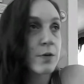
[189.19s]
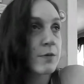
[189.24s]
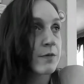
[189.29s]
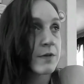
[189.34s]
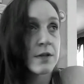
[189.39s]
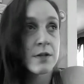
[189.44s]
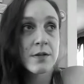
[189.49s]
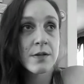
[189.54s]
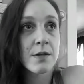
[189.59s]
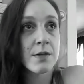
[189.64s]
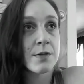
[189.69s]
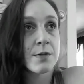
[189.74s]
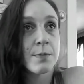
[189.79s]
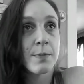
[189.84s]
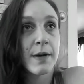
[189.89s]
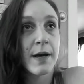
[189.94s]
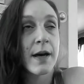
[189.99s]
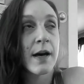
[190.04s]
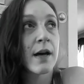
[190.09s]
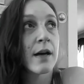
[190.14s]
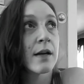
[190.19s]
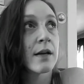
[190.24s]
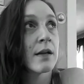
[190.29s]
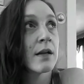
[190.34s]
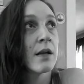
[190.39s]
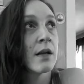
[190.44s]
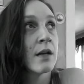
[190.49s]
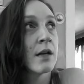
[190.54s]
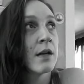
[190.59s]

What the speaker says: visits back,